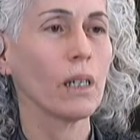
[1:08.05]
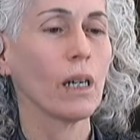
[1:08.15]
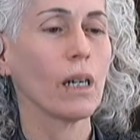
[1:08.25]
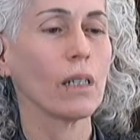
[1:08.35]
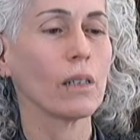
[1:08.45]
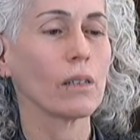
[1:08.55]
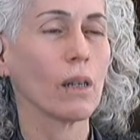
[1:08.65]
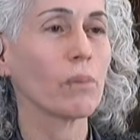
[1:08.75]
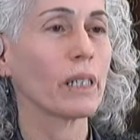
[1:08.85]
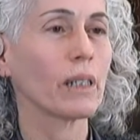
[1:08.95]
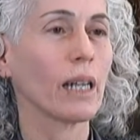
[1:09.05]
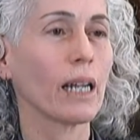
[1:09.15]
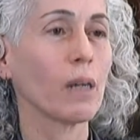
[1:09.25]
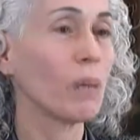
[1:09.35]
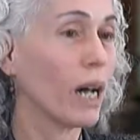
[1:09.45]
Uh, it's something that
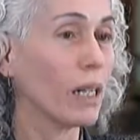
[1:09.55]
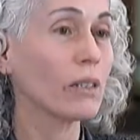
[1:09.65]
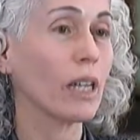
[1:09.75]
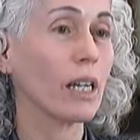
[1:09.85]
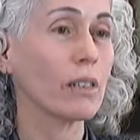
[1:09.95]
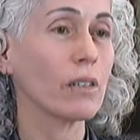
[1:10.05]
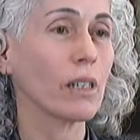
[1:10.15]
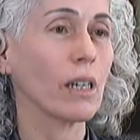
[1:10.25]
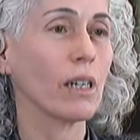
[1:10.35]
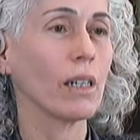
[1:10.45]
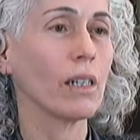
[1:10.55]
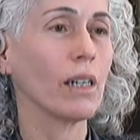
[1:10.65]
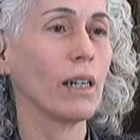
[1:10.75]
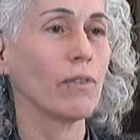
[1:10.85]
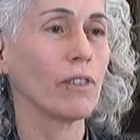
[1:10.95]
I apologize uh,
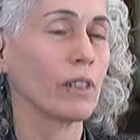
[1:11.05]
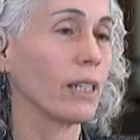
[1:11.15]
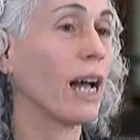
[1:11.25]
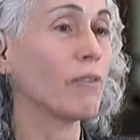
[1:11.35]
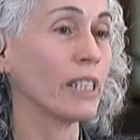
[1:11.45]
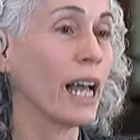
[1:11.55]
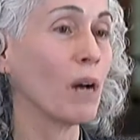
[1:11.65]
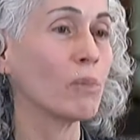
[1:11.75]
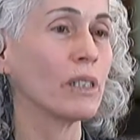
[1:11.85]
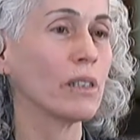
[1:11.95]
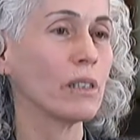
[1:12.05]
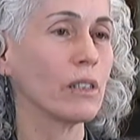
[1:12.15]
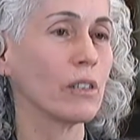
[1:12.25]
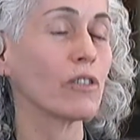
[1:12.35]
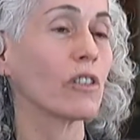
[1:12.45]
for it having happened, you
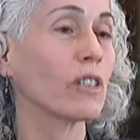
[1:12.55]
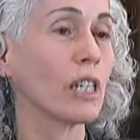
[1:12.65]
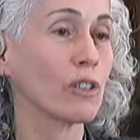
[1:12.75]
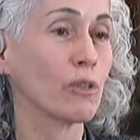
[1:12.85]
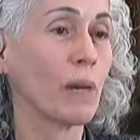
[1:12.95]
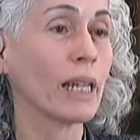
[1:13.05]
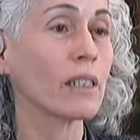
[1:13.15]
know, certainly under my